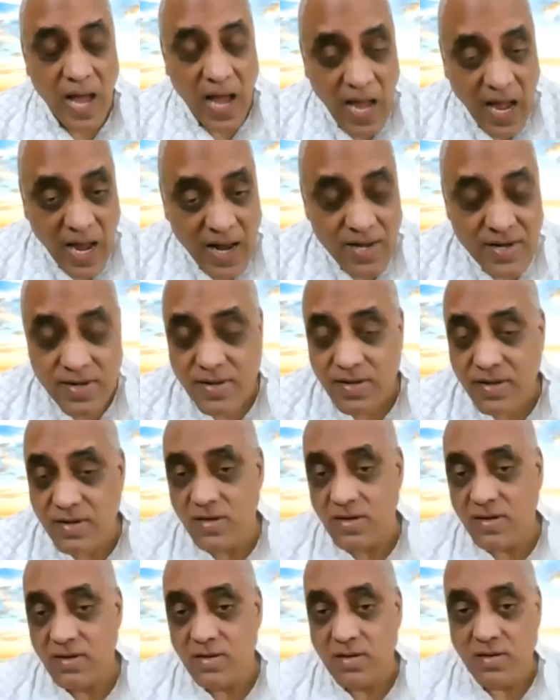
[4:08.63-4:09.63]
And
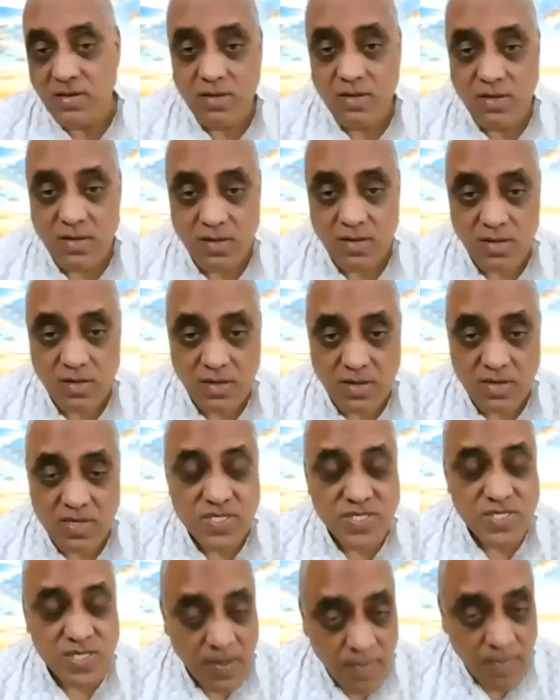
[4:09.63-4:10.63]

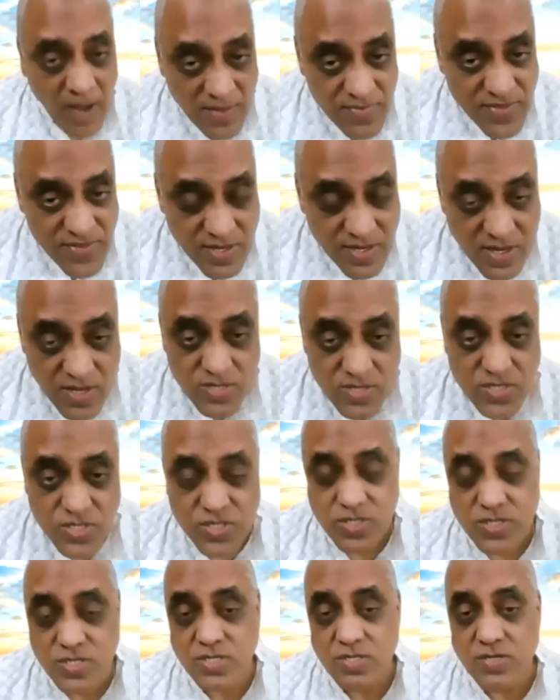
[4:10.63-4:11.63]
Samadhi
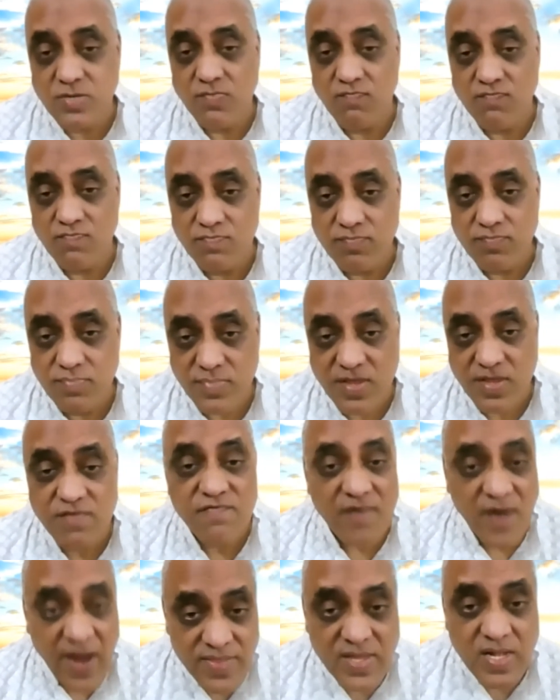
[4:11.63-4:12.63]
is the
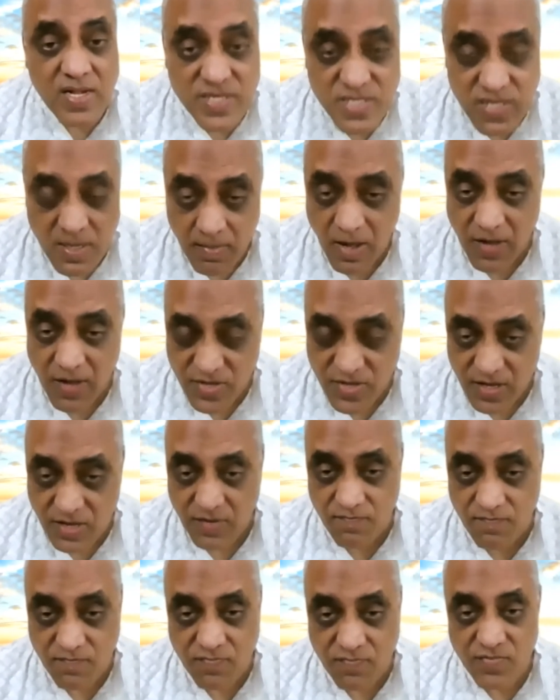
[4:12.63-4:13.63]
final
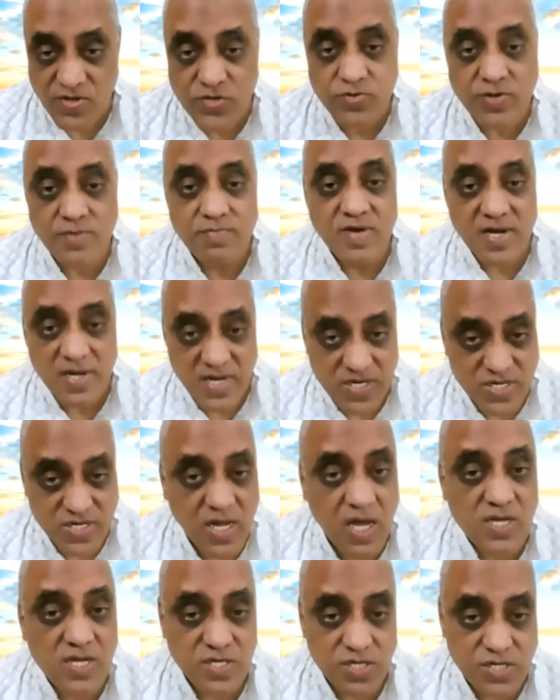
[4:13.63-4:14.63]
Samadhi, which we will
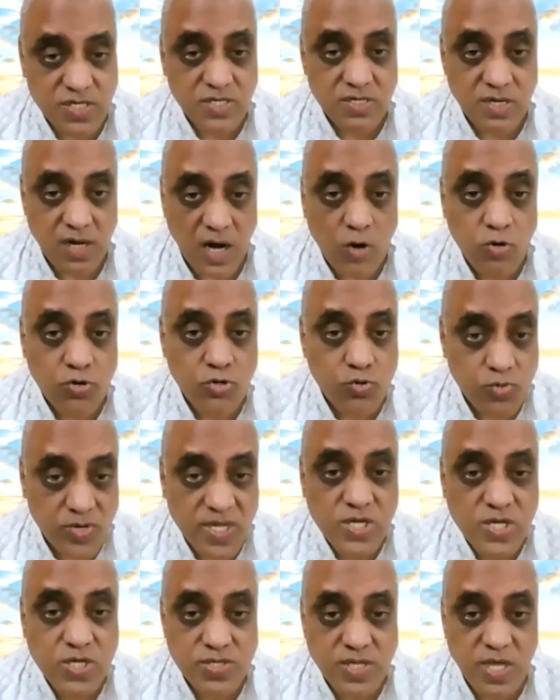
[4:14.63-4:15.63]
discuss how to
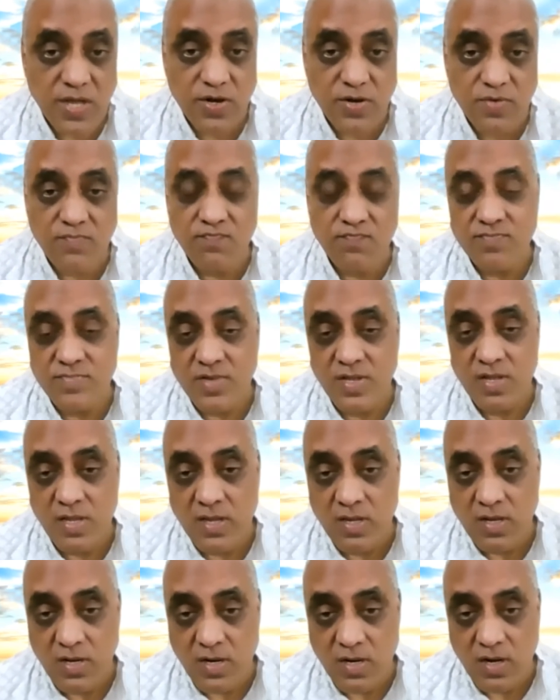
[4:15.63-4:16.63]
reach there,
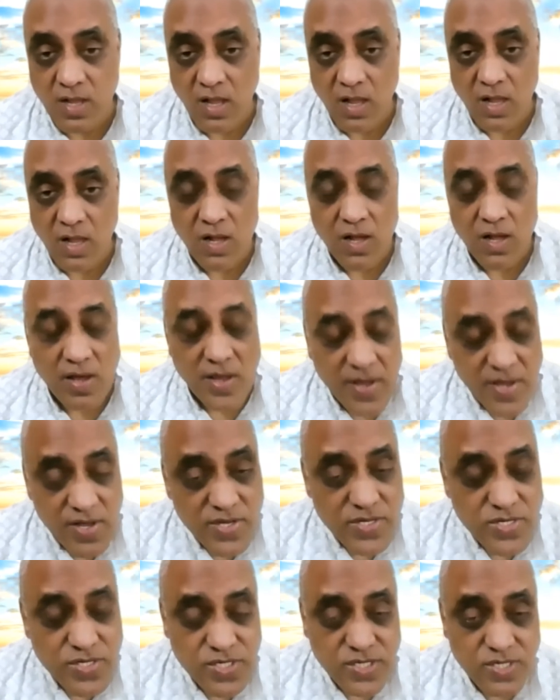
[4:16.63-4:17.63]

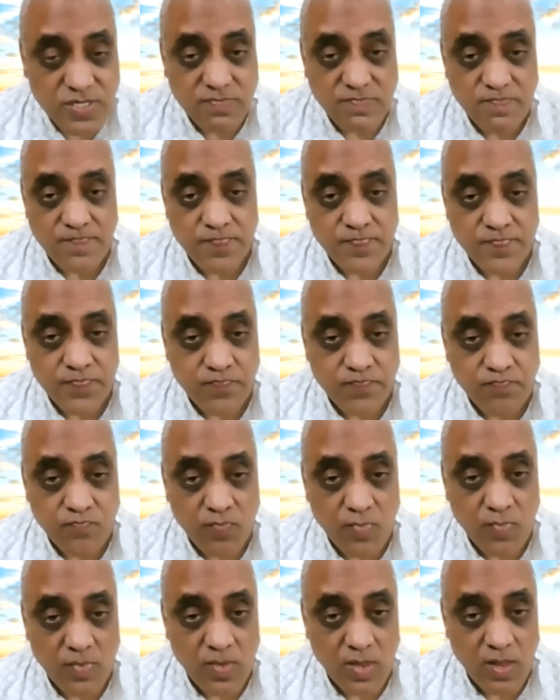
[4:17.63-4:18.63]
is
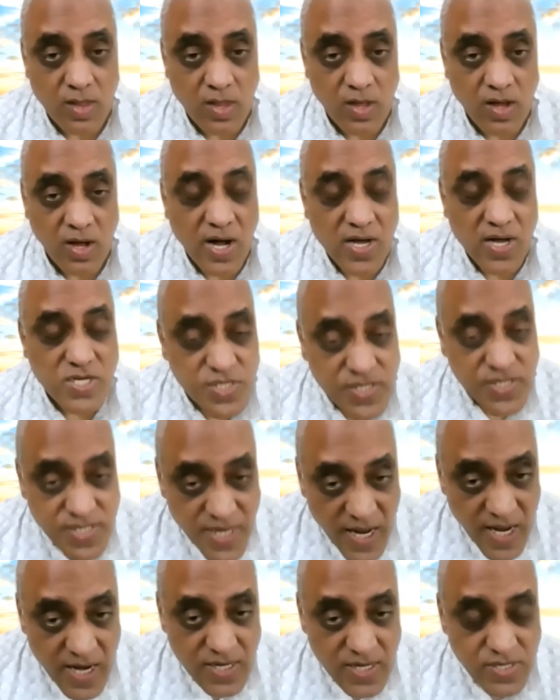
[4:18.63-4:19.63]
a
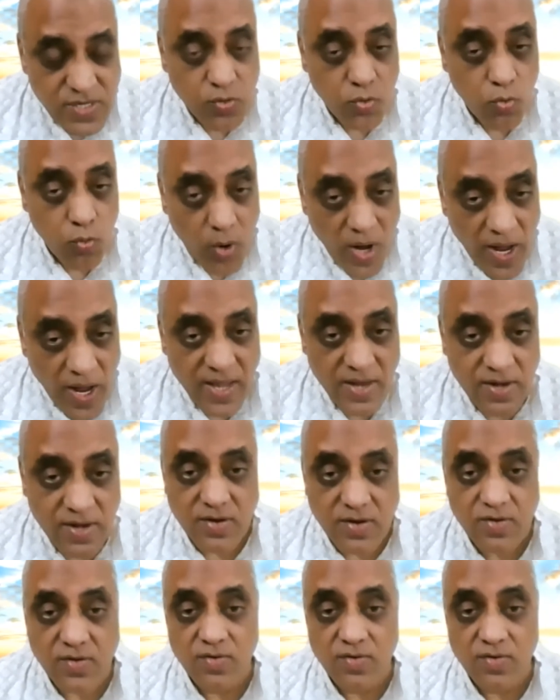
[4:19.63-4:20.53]
state where